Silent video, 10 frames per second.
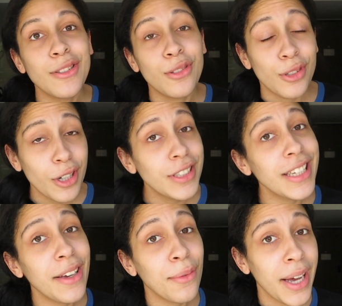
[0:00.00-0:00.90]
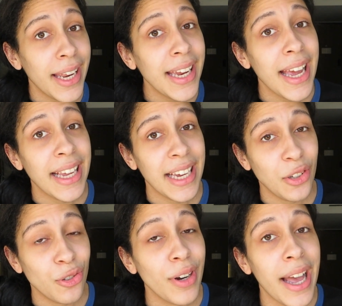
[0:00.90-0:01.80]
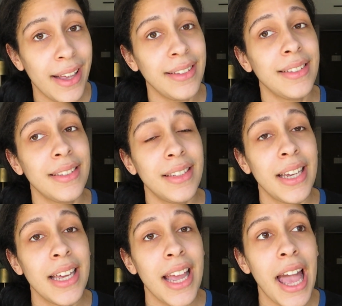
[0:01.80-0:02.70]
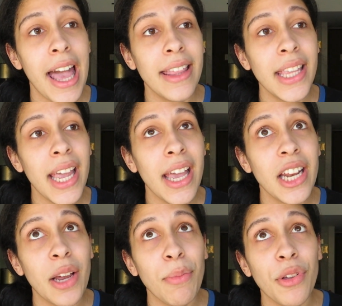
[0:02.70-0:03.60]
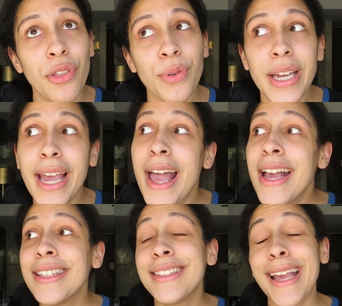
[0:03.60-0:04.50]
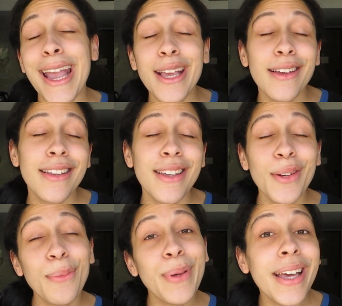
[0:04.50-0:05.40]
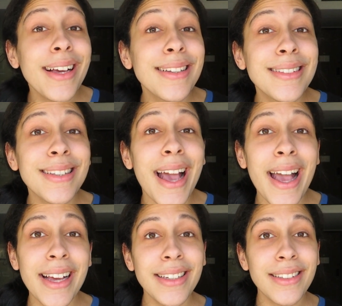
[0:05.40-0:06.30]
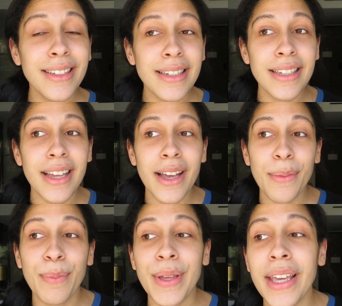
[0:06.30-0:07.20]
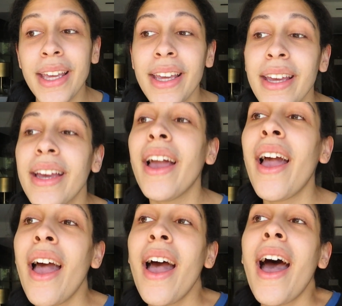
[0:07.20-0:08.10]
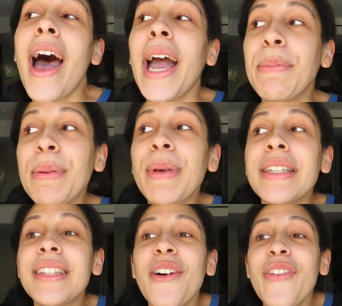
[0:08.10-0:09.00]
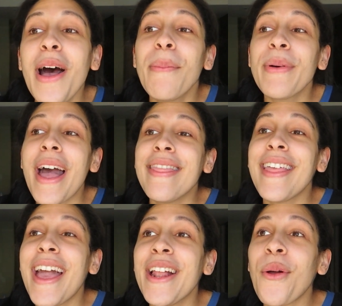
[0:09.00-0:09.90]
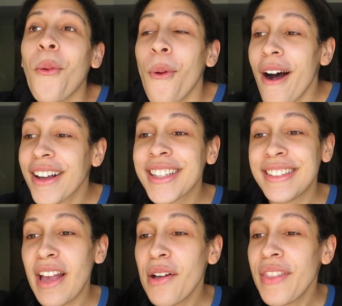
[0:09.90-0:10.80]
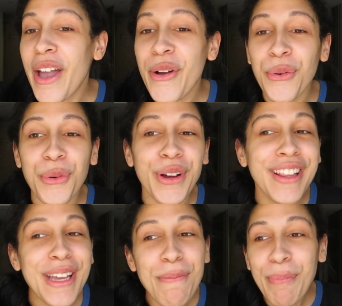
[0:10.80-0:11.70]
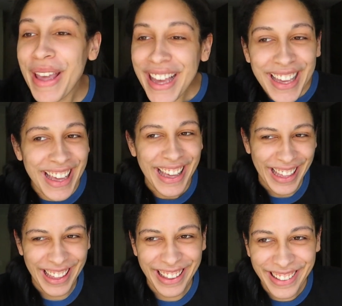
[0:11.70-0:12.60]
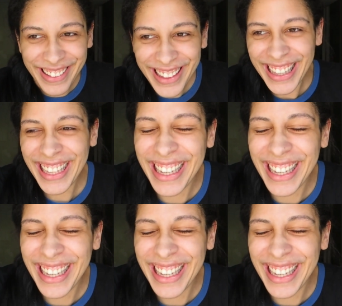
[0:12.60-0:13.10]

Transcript: start to get ready and get dressed. And then number 3, take cute pics and be hyping myself up, and then walk down that really big hill